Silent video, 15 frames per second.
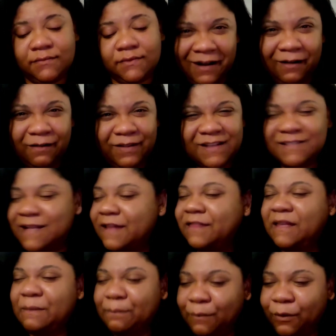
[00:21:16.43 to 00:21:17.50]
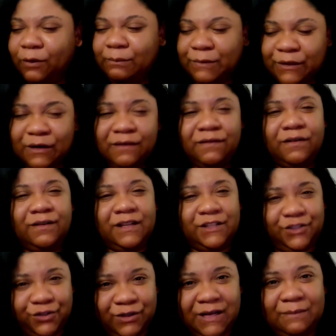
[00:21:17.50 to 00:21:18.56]
no, there's nothing more beautiful than
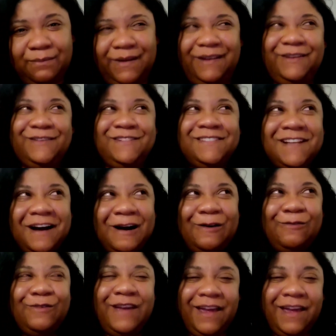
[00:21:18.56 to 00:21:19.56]
truly being yourself.